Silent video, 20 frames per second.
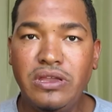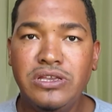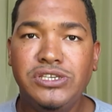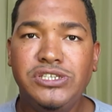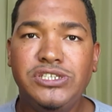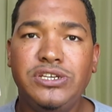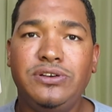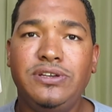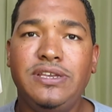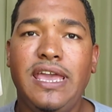
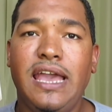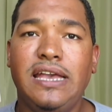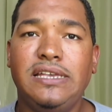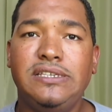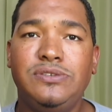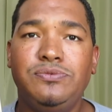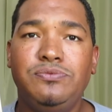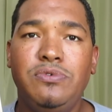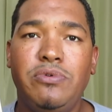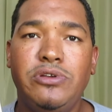So
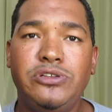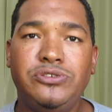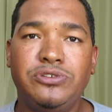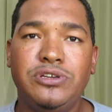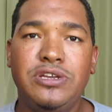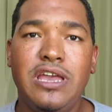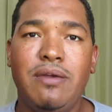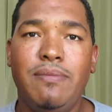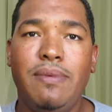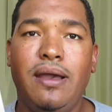yes, we were
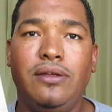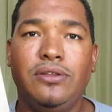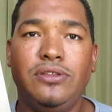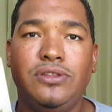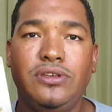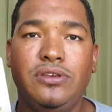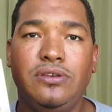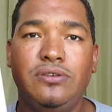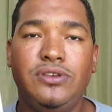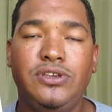talking
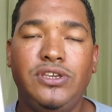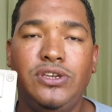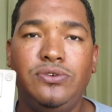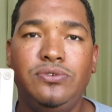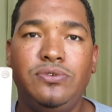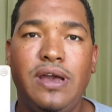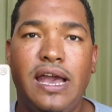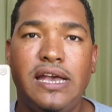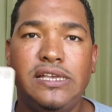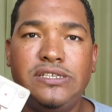about
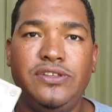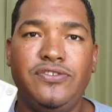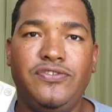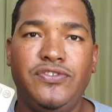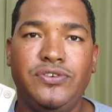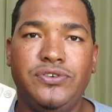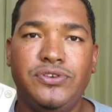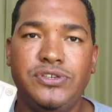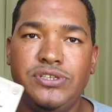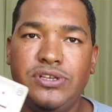you as the
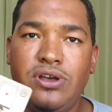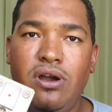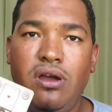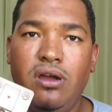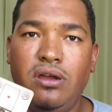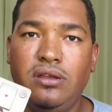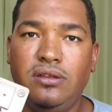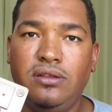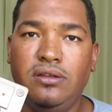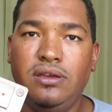focus
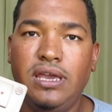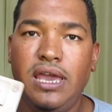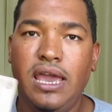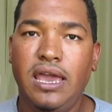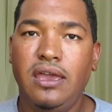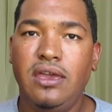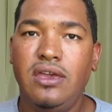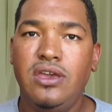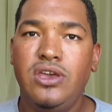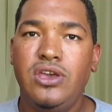card,
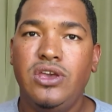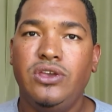okay?